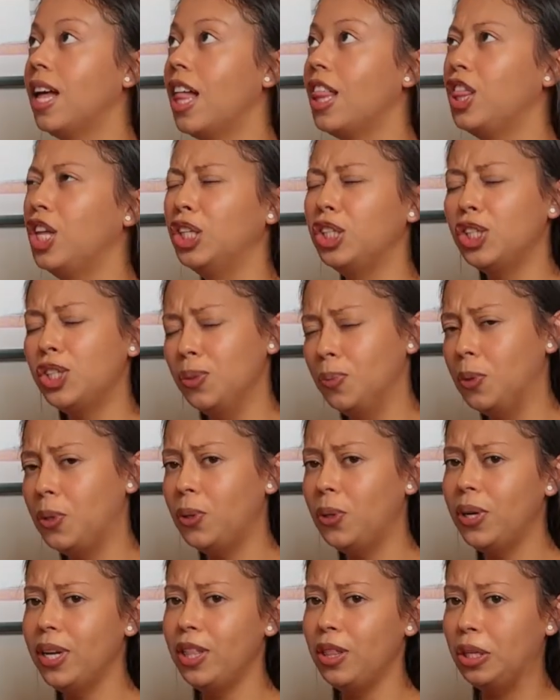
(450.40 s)
the
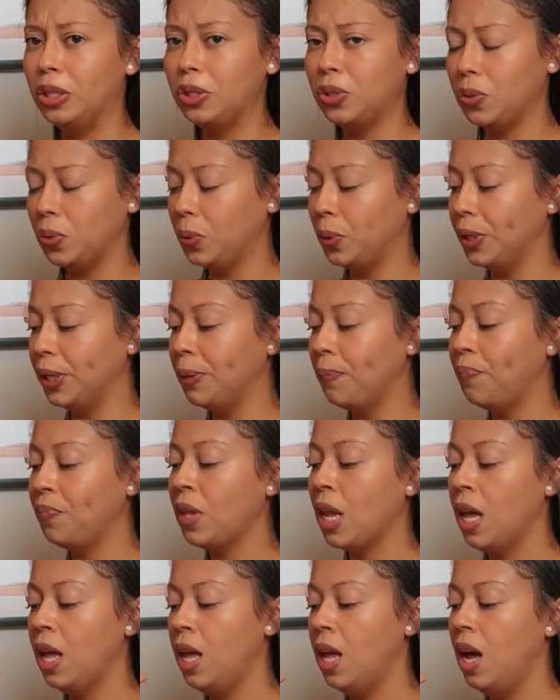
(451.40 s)
small in the store,
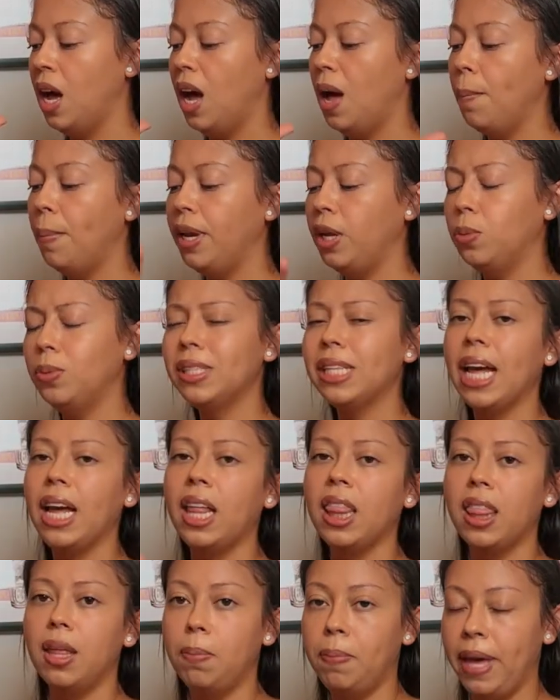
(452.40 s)
but it was like
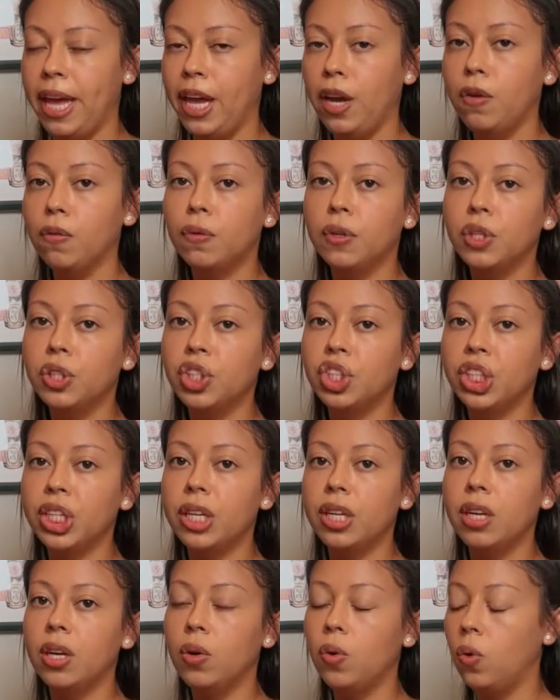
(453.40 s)
the pink
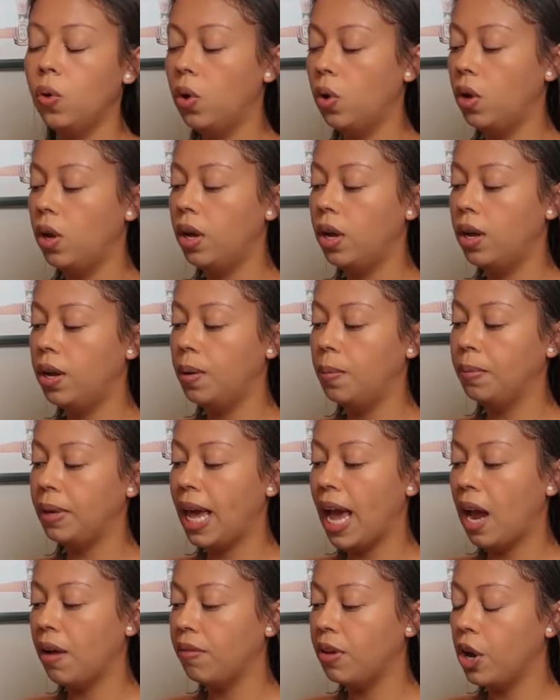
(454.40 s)
version, all
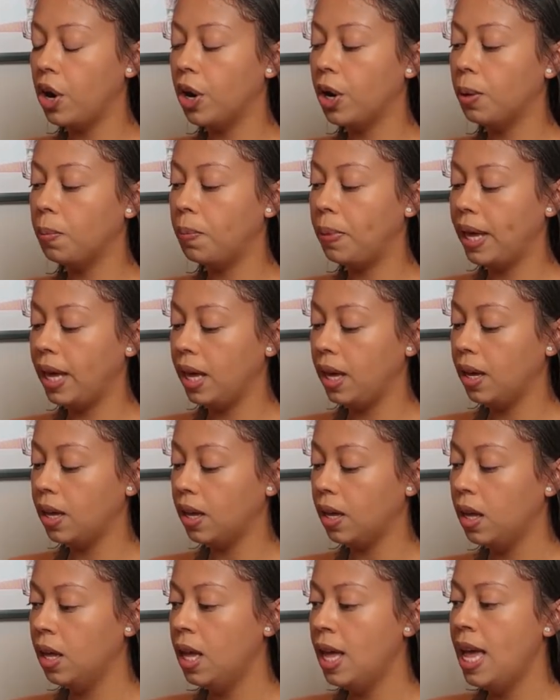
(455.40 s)
caviar pink,
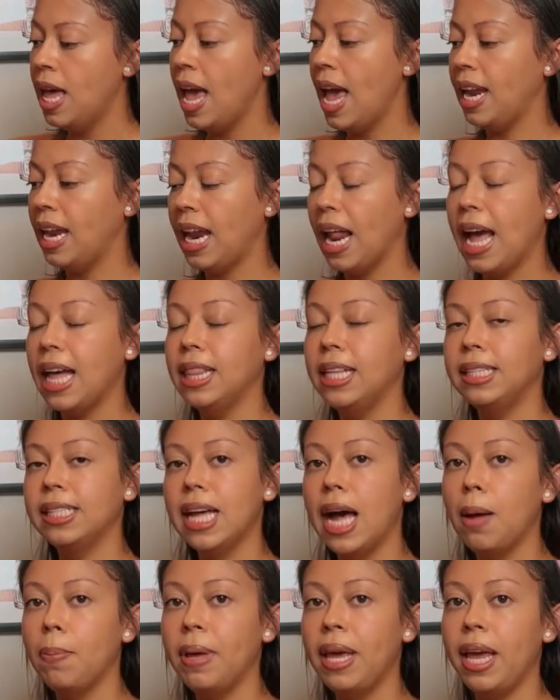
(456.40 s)
and it had the
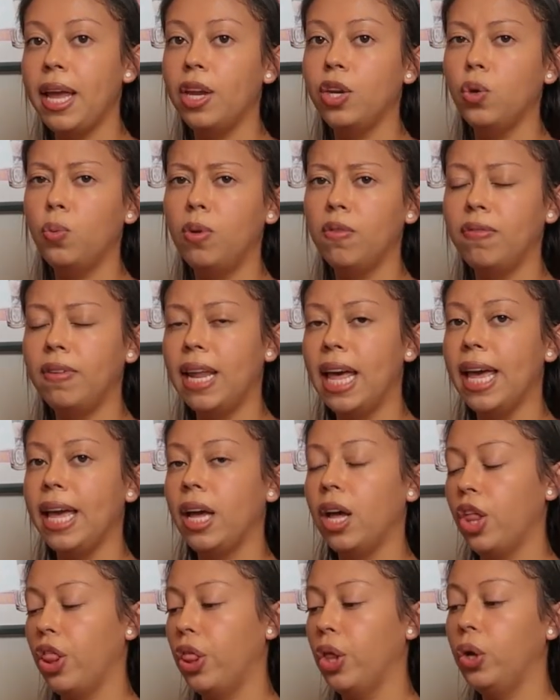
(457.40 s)
top handle with like
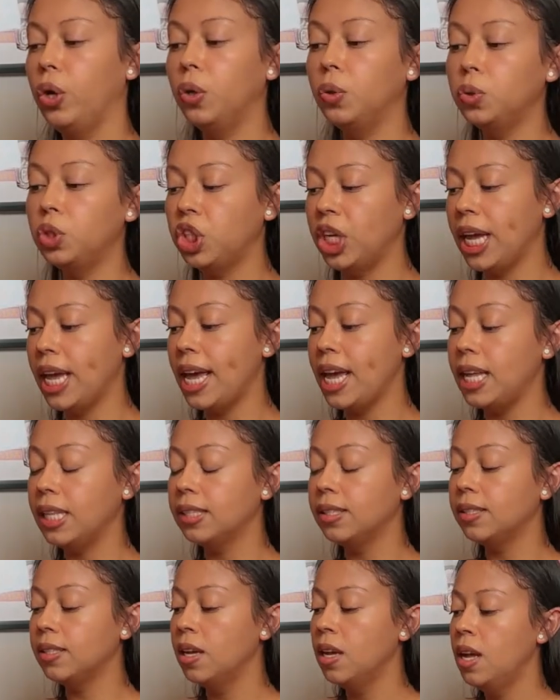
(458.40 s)
the gold
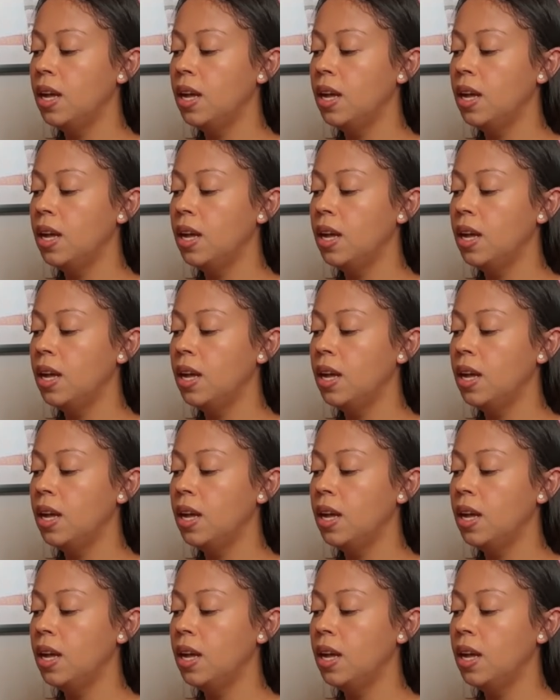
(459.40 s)
chains.